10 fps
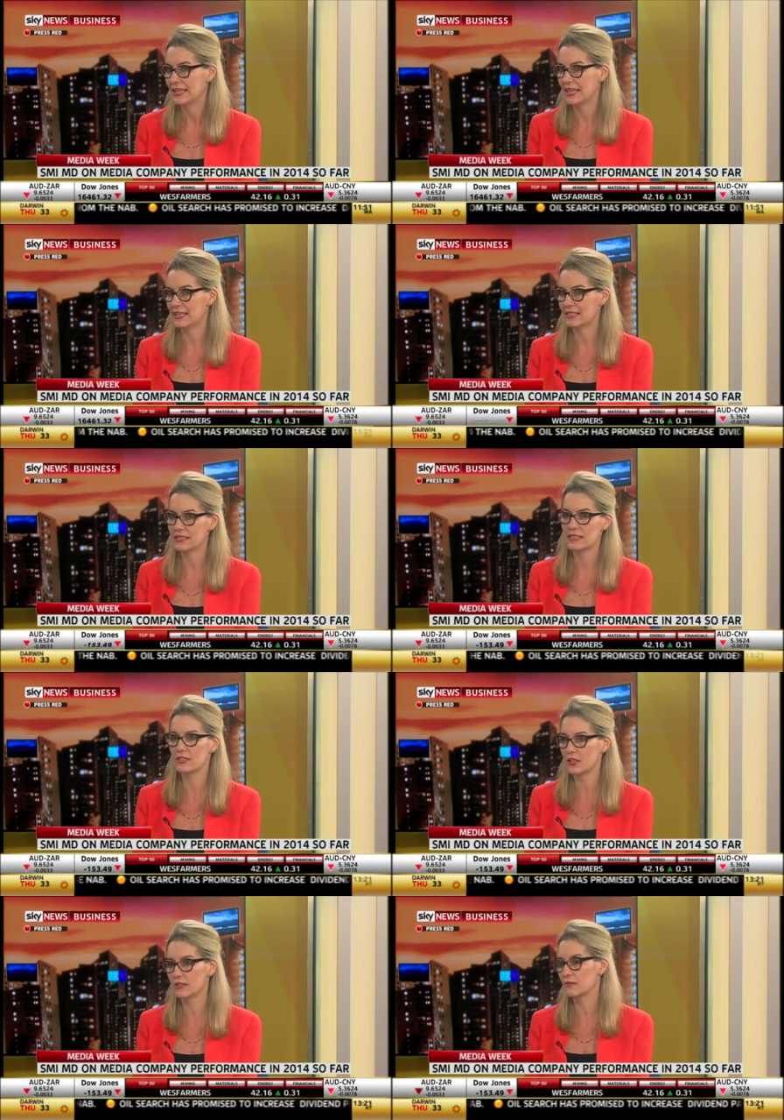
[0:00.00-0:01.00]
And it's
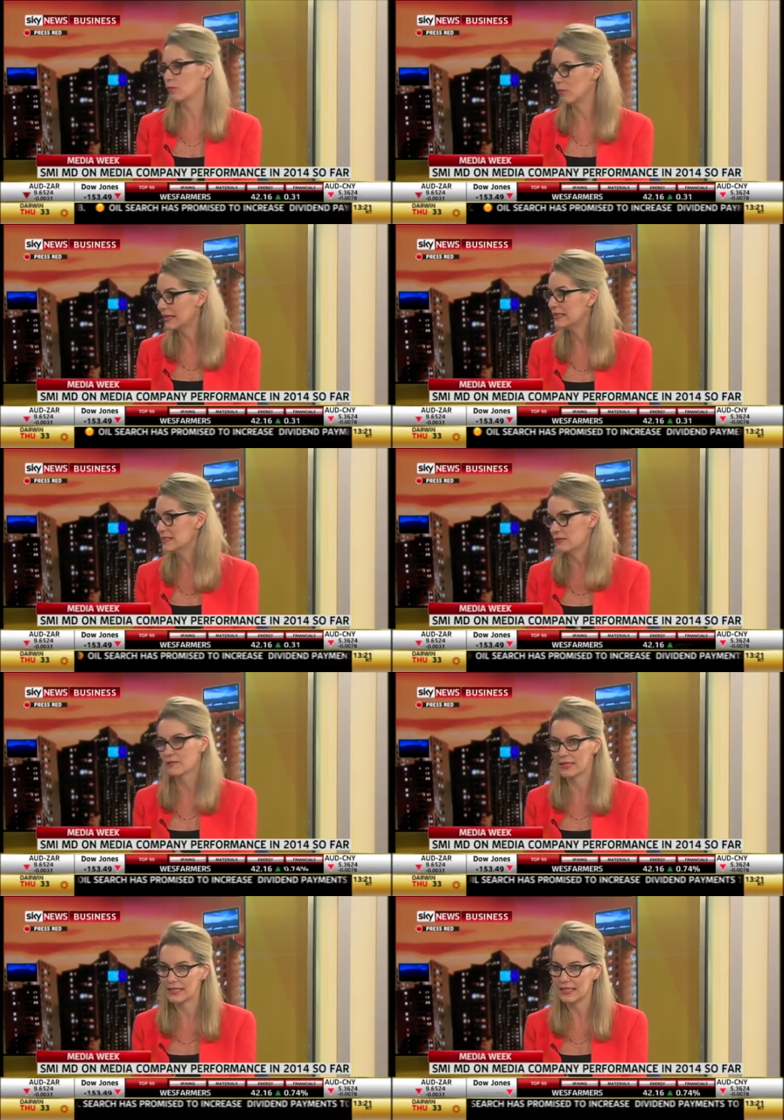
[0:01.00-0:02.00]
no wonder
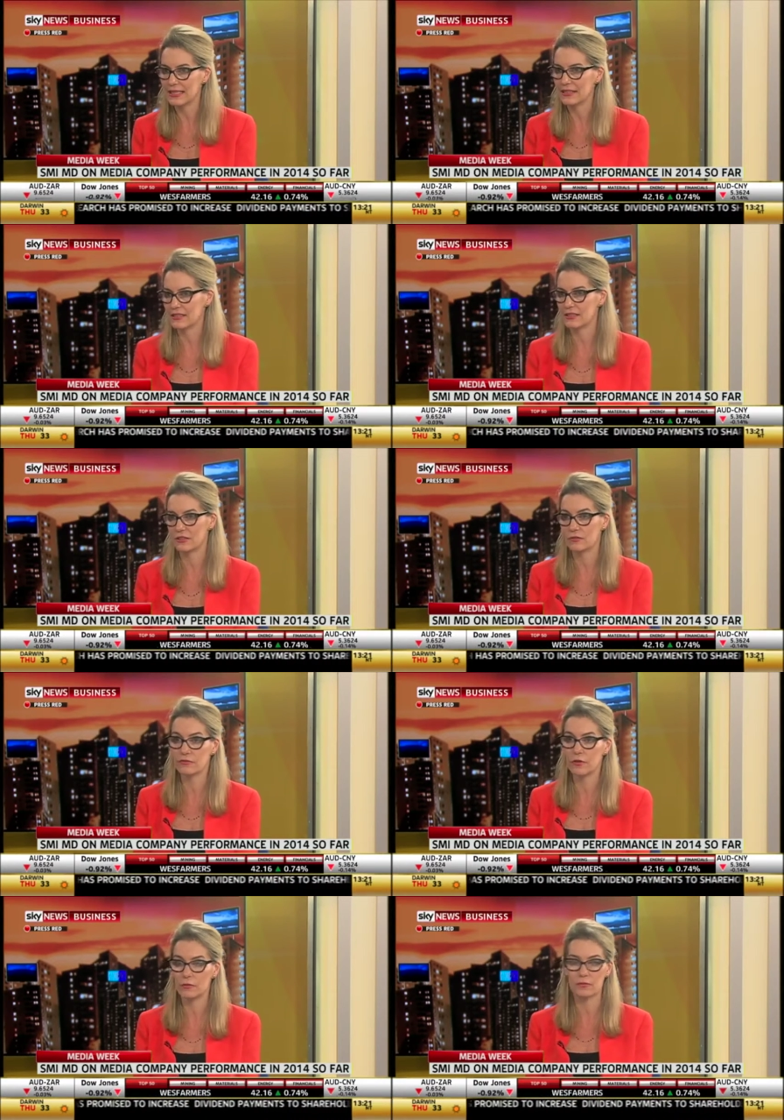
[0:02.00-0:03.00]
really that
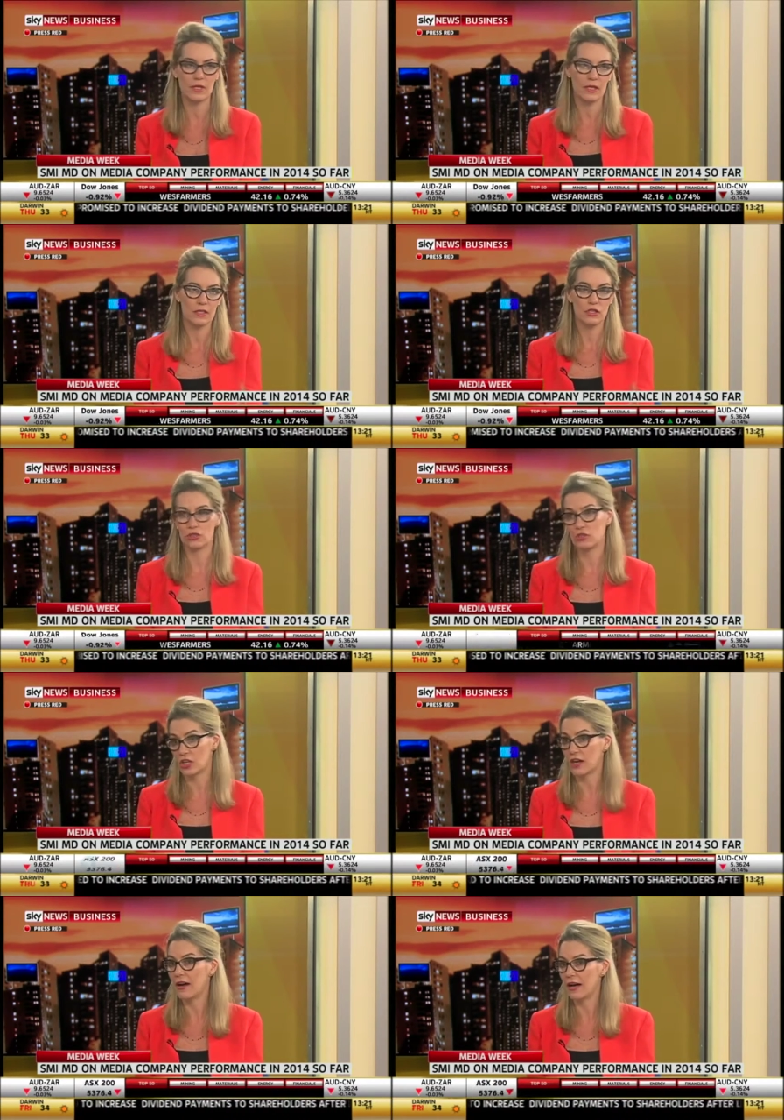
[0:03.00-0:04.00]
from June,
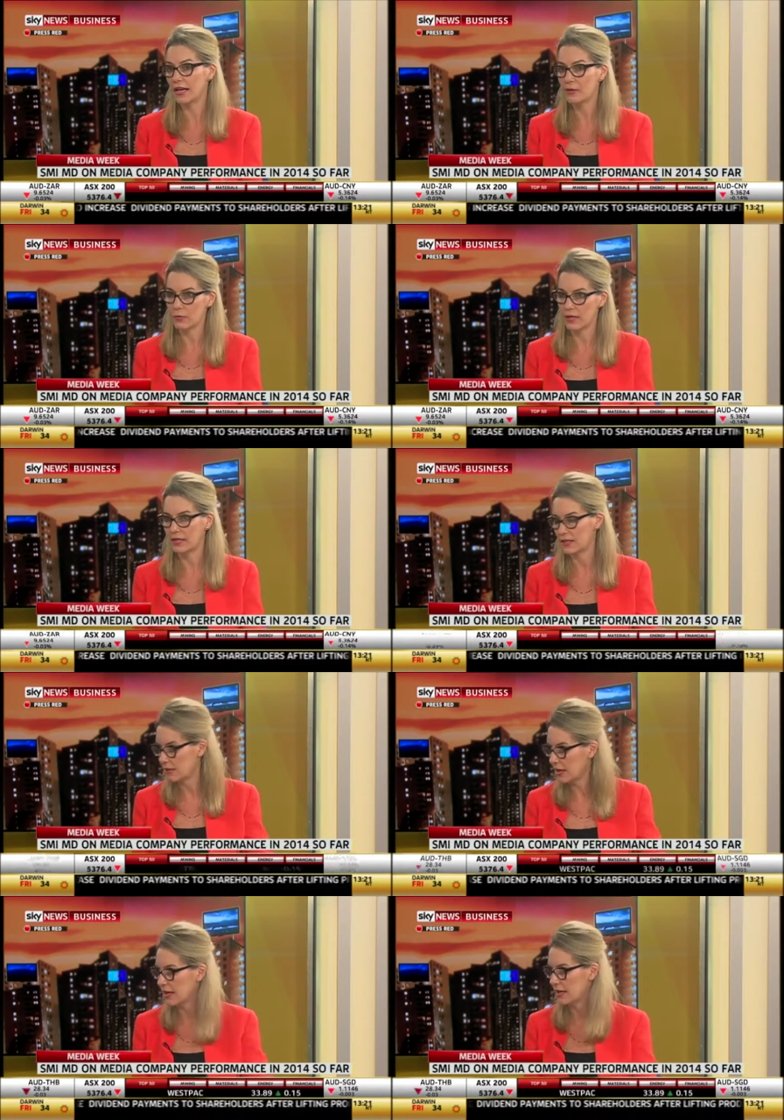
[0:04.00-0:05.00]
July, when
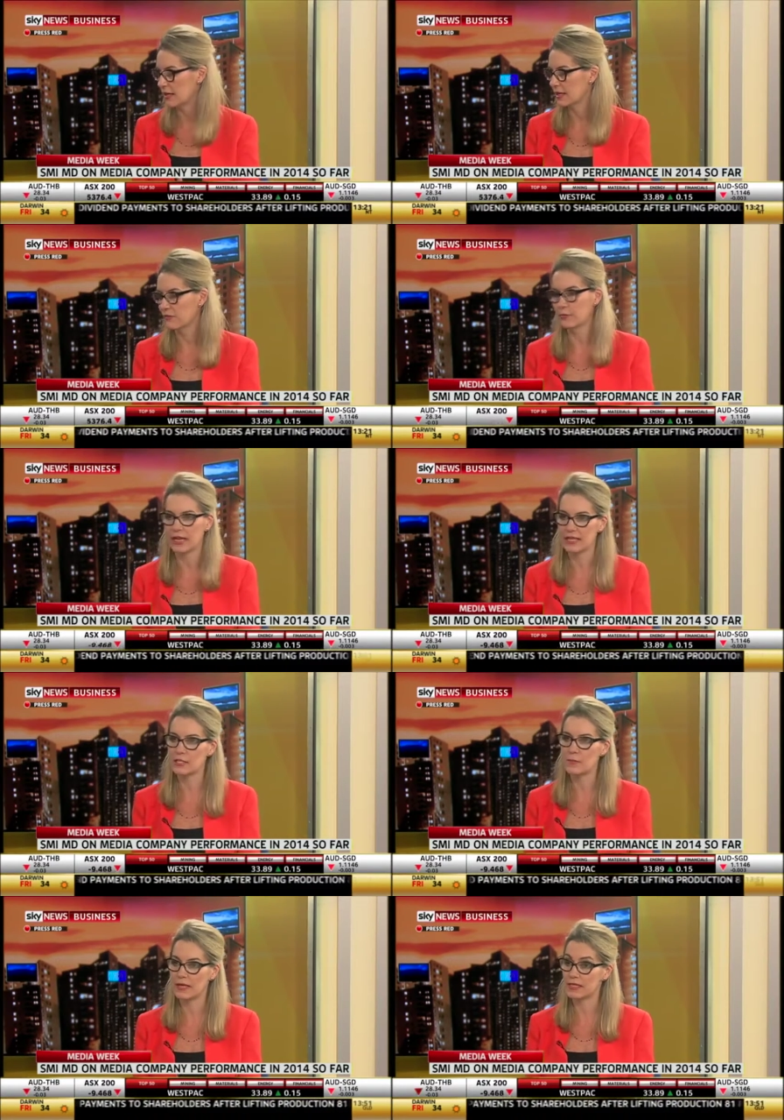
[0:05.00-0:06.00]
government ad
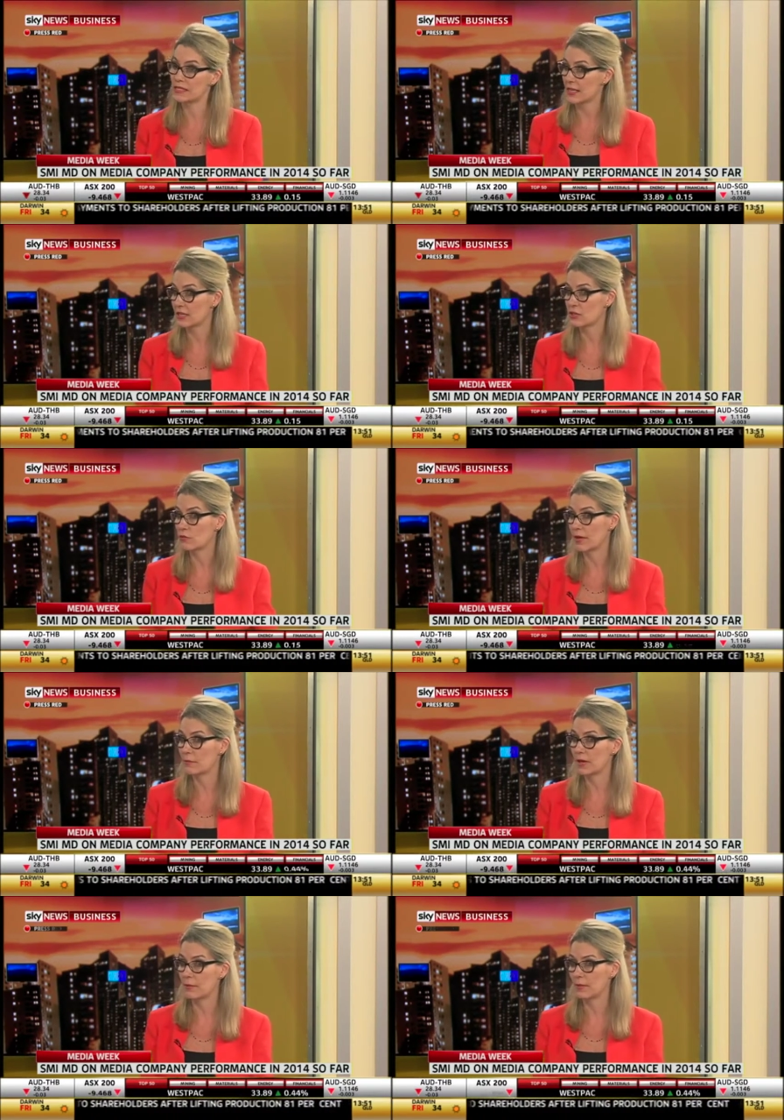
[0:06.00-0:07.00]
spend started to
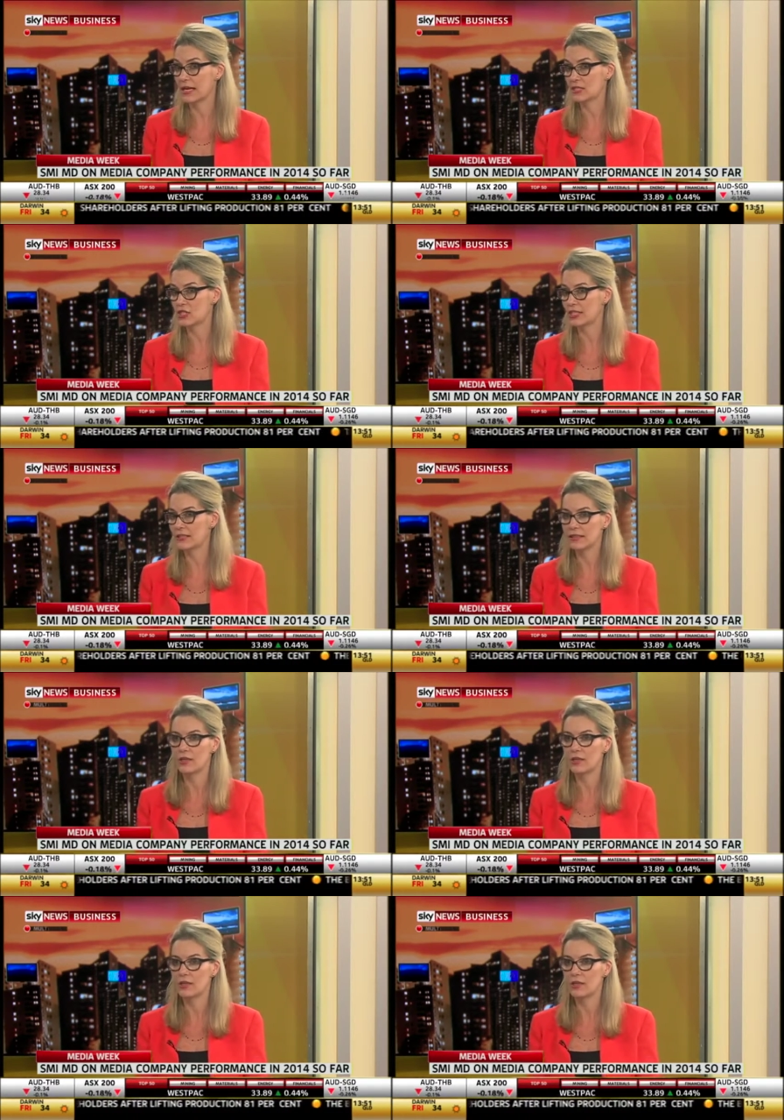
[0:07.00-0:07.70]
ramp up last year,